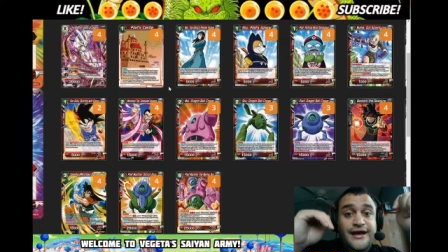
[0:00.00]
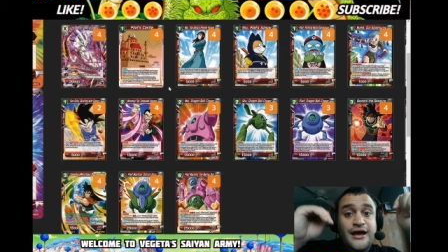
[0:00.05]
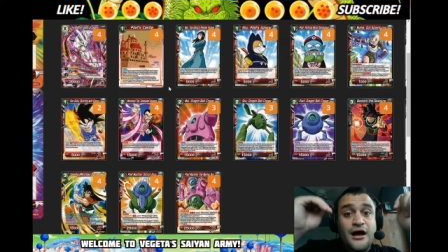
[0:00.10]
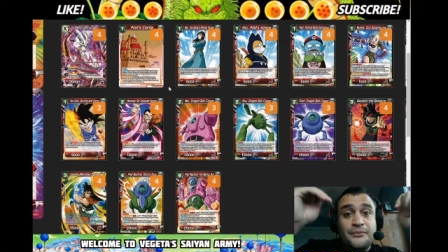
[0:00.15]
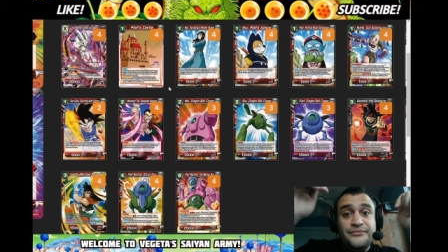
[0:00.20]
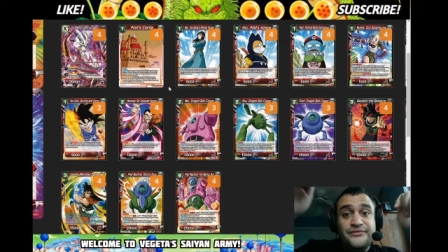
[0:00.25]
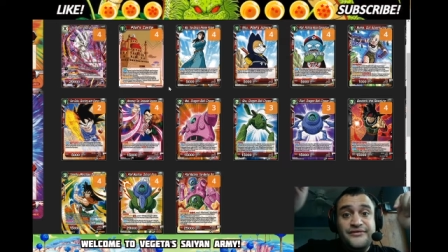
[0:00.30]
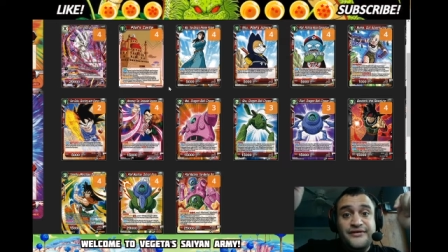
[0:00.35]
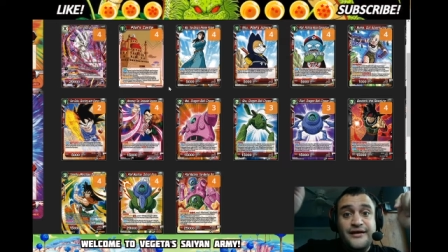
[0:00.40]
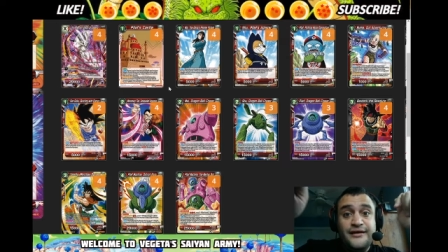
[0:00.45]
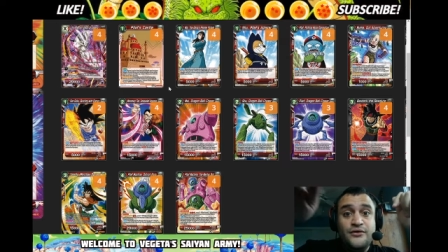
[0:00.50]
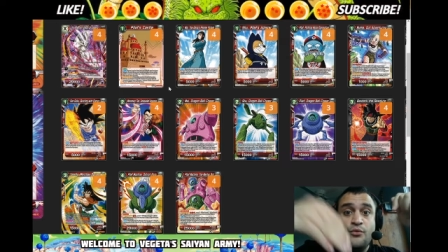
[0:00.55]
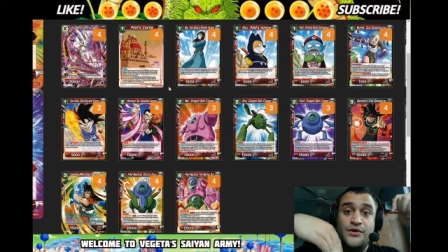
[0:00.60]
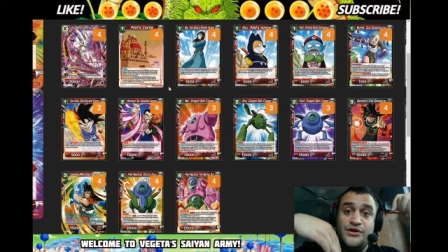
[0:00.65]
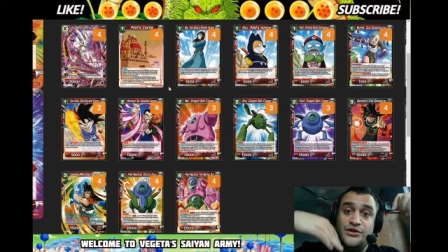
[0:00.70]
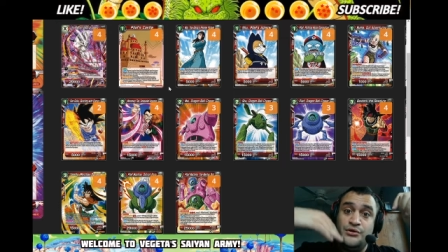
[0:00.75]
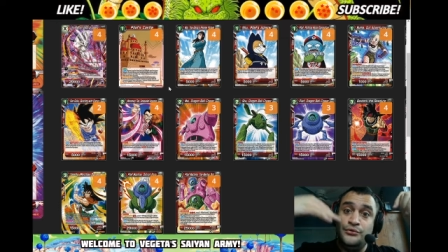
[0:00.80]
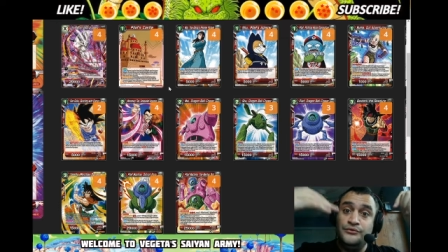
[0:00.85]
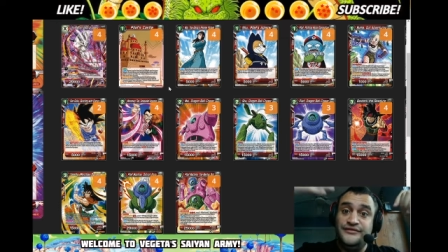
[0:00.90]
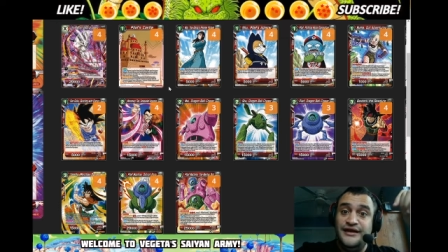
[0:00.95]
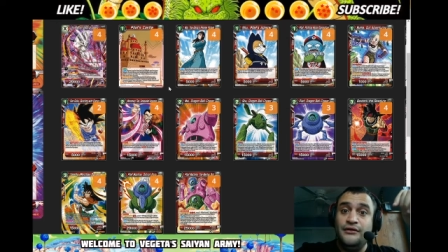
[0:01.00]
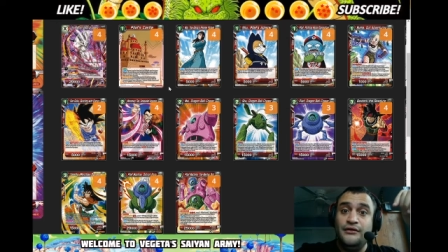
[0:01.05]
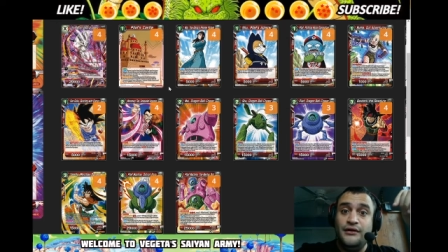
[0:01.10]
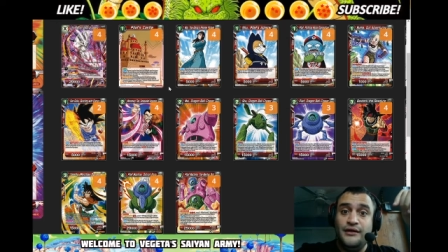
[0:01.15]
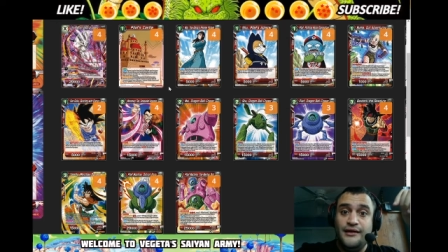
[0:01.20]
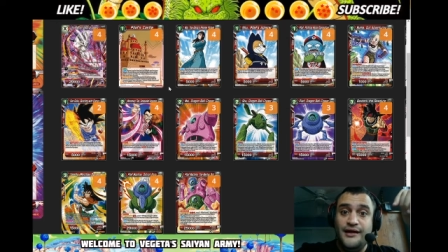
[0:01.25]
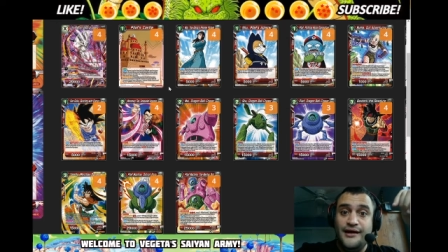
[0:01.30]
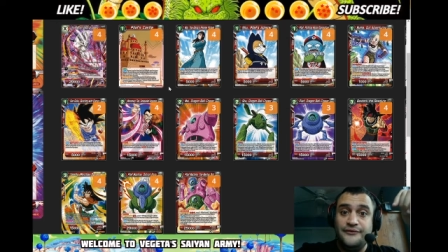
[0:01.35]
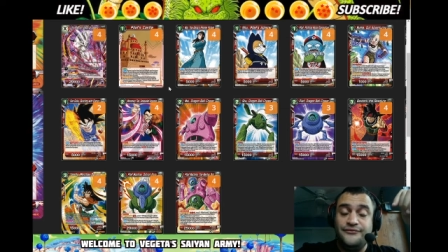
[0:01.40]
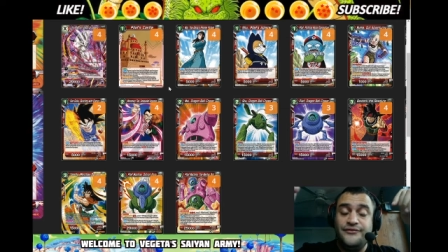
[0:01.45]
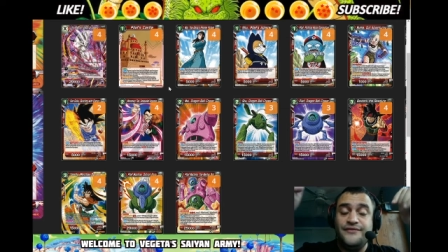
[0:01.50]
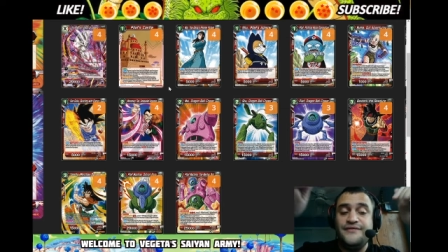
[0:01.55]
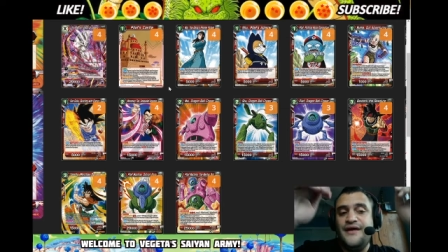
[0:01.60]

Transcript: comes in when you deal a life.